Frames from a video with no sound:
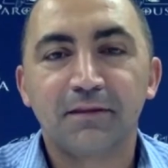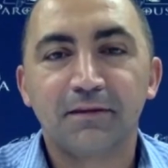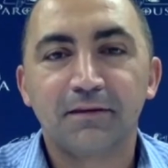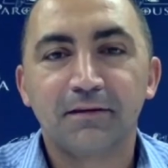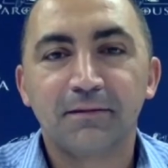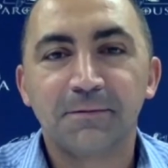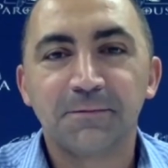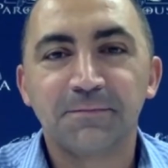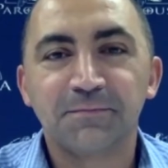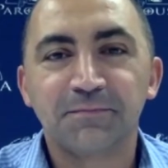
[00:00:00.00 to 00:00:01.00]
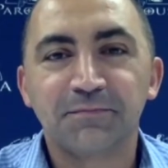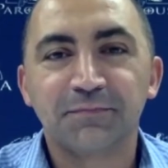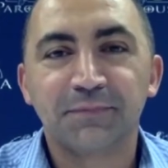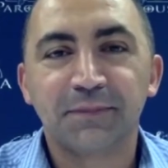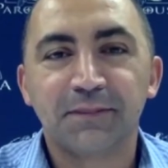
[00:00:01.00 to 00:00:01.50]

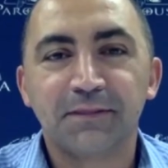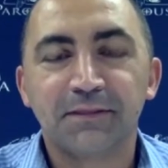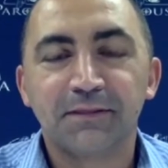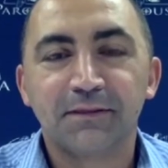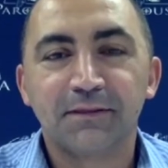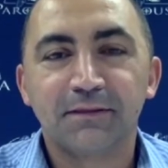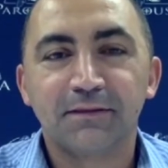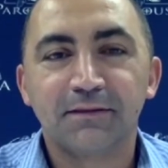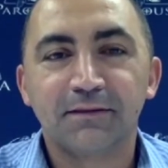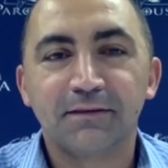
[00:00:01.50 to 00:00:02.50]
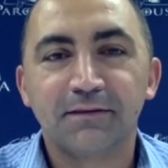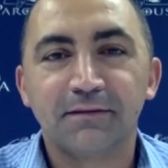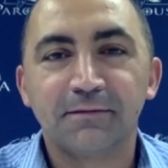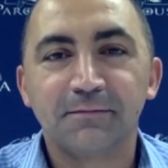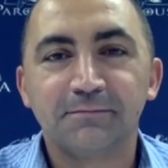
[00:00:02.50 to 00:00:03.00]

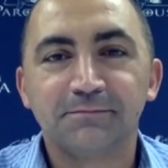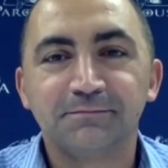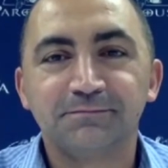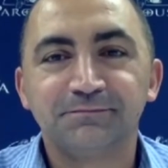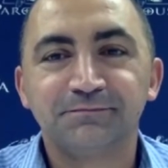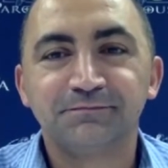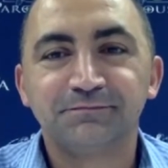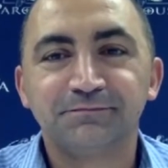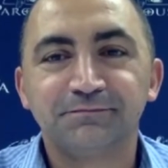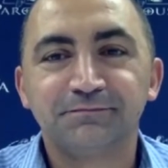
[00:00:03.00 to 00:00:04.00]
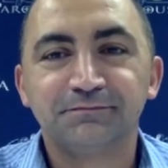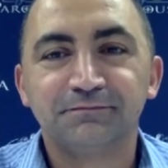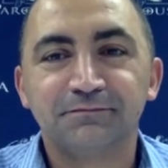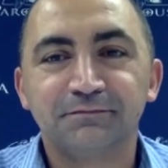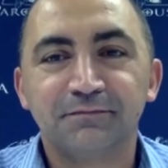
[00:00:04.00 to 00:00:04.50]

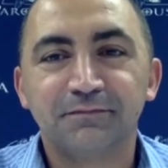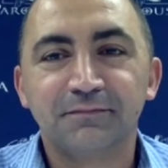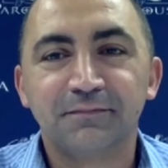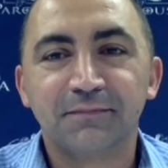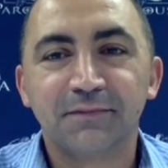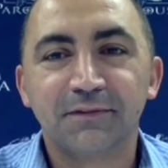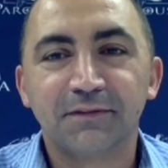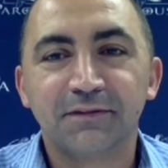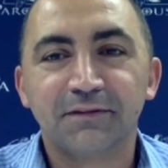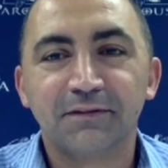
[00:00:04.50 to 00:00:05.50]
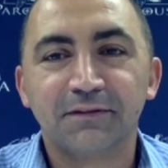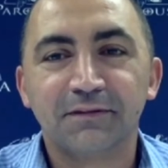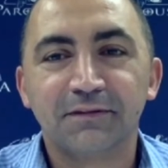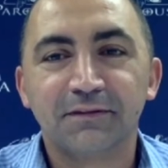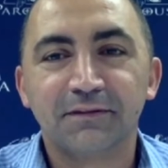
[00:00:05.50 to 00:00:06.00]

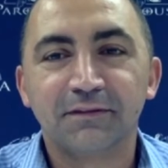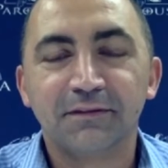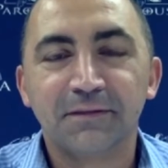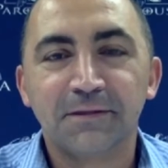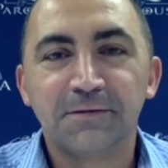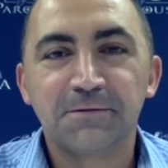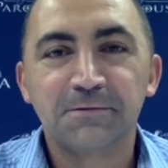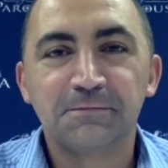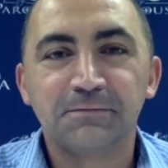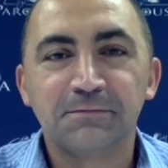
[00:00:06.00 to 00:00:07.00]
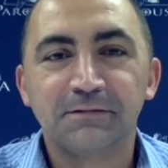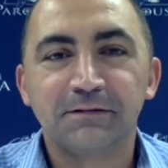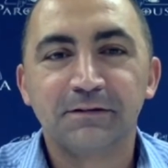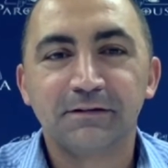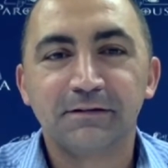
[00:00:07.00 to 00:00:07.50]

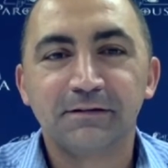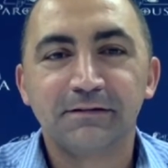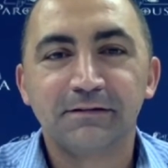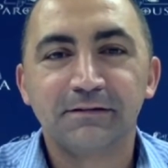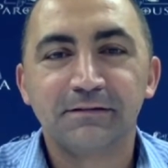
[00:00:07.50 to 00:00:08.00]
(silent)